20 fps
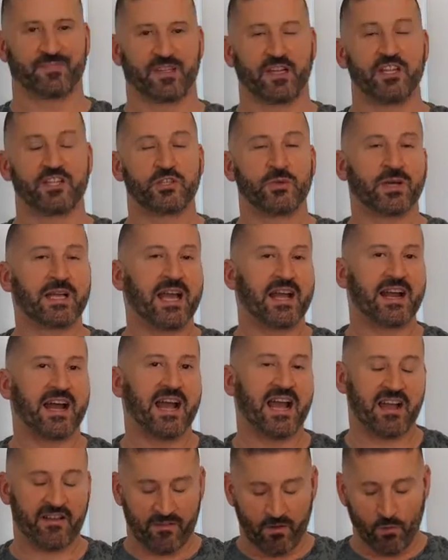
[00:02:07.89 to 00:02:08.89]
So again, I
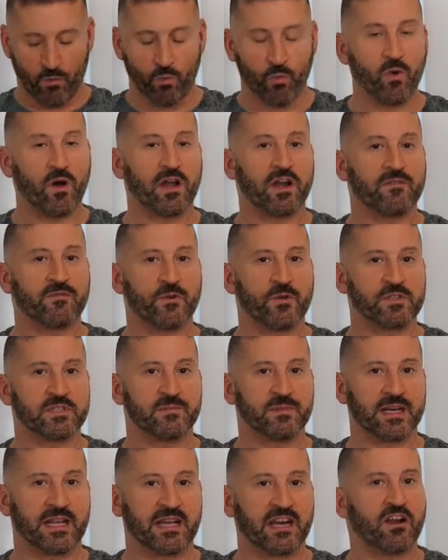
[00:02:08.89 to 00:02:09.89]
have one frozen
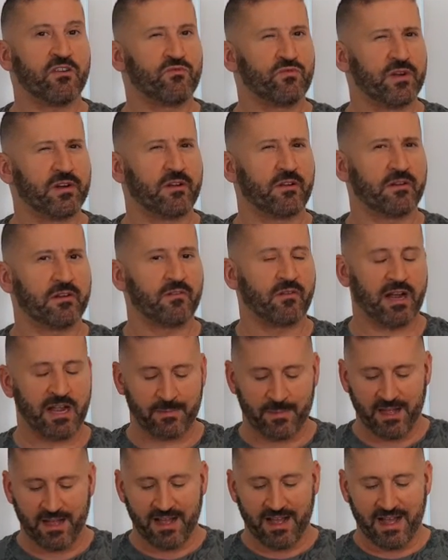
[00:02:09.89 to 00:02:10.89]
banana, really
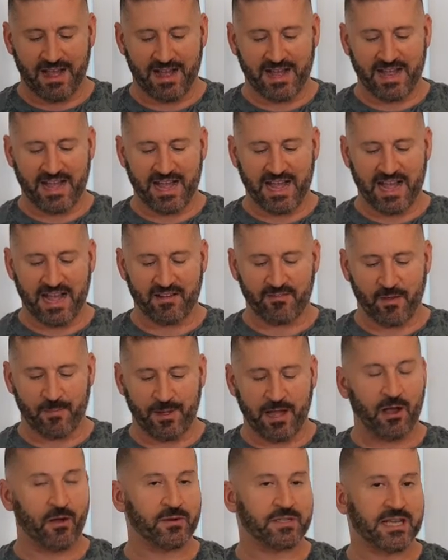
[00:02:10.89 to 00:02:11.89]
ripe. I have
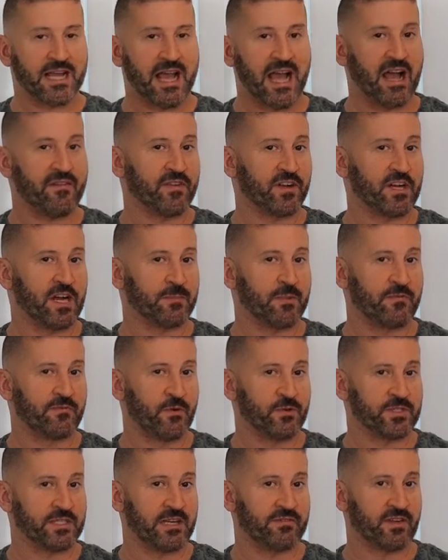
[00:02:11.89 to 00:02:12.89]
about half a cup of
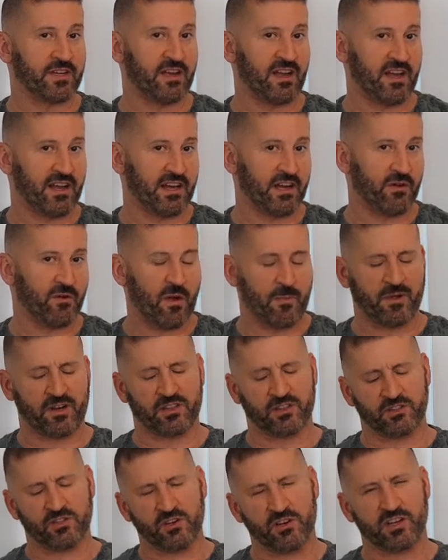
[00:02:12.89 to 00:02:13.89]
frozen avocado, about a
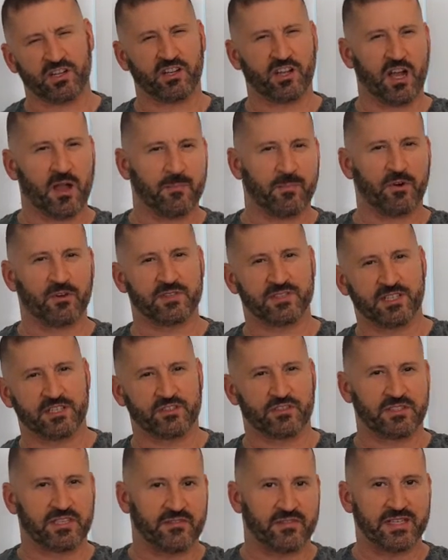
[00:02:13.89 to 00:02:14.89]
third a cup or 6
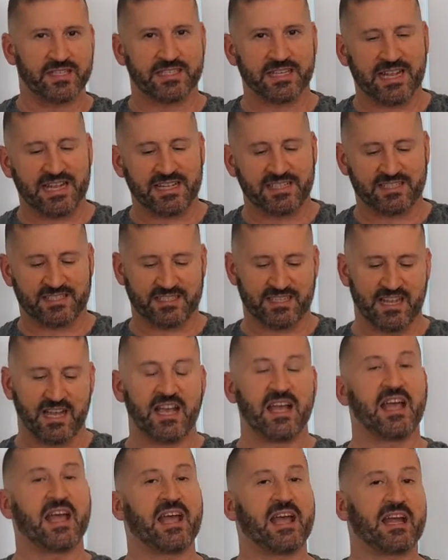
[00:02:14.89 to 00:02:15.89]
or 7 dates,
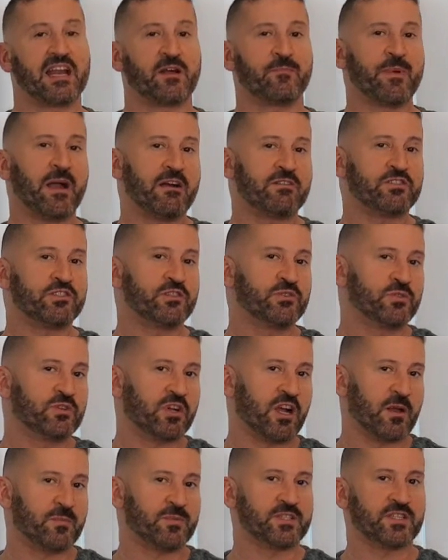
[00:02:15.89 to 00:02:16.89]
and about 2
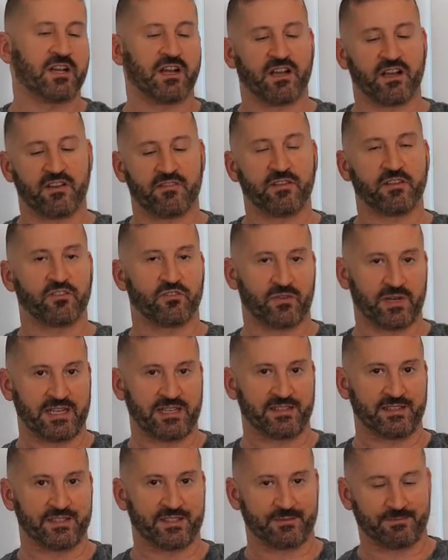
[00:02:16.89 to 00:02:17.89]
cups of
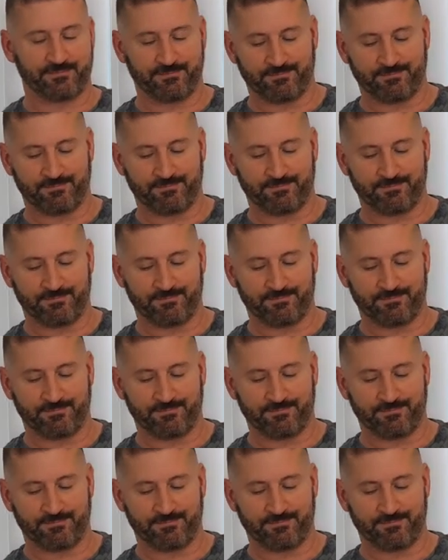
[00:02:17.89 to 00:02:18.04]
greens.